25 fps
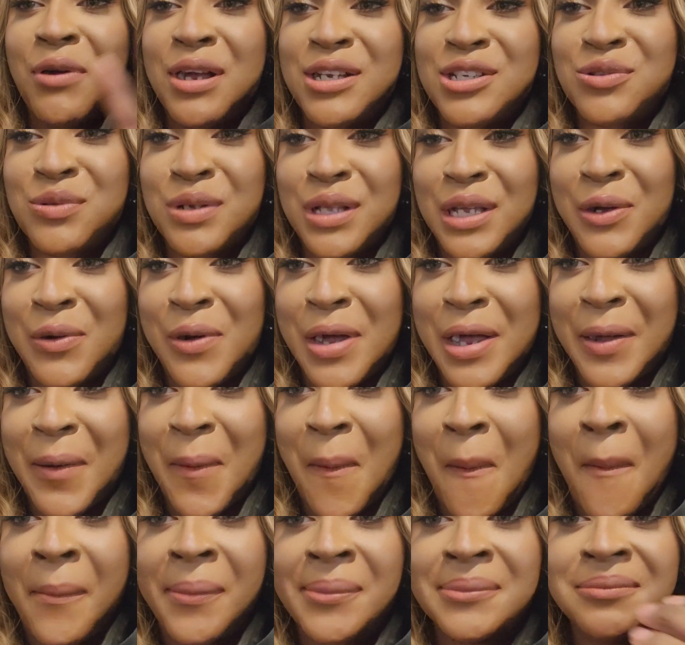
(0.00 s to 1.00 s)
rushed really quick.
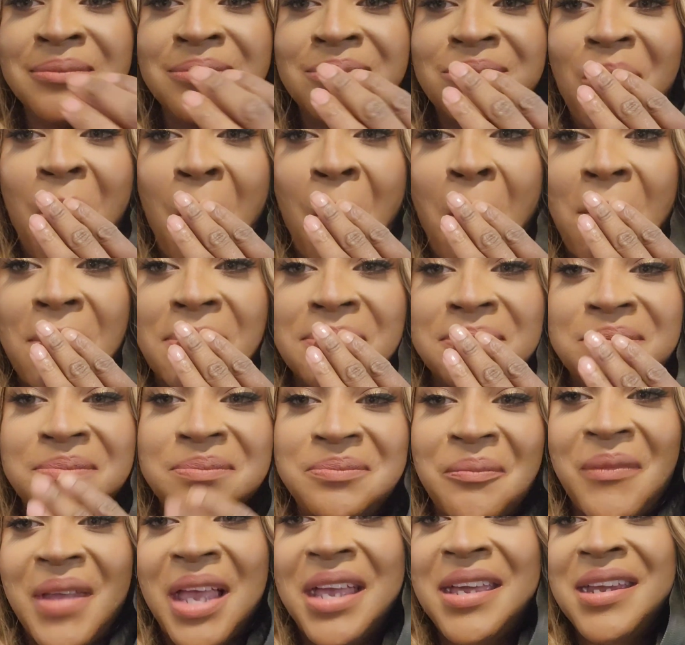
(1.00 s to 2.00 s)

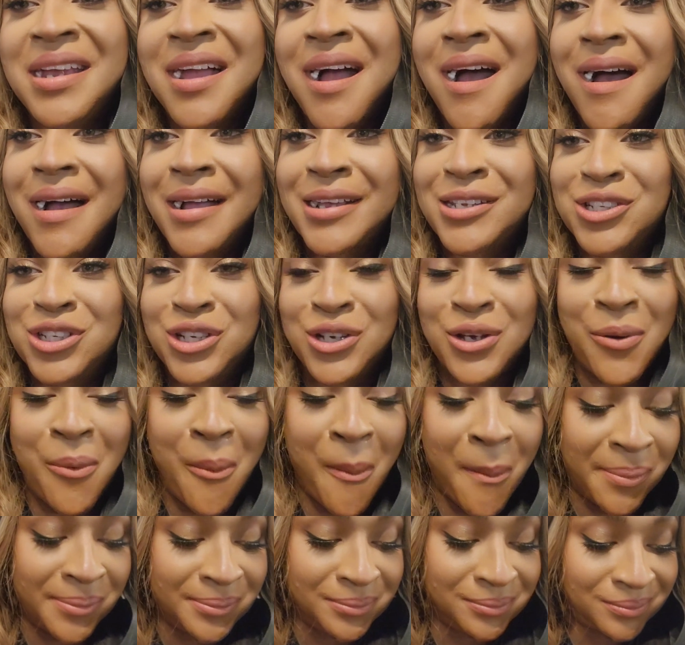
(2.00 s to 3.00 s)
Eating
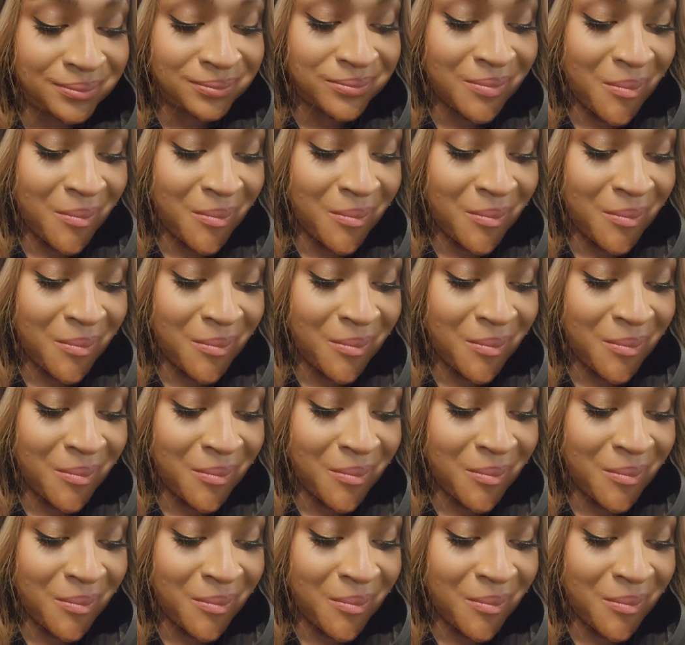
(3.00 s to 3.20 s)
Hi-Chew